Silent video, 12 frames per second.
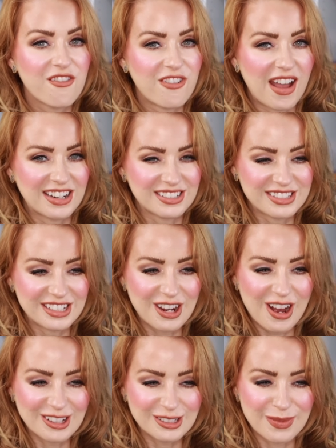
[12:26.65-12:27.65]
Fantasy
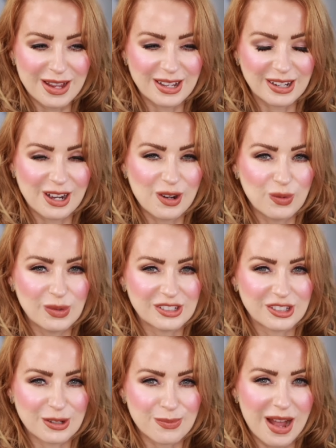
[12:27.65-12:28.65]
Cosmetica
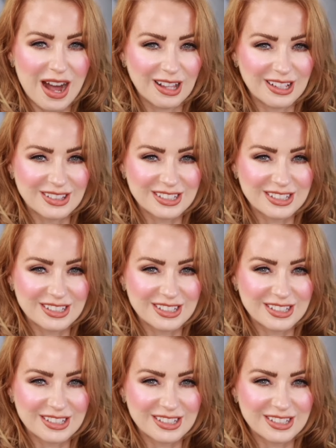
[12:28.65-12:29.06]
Wizard Palette.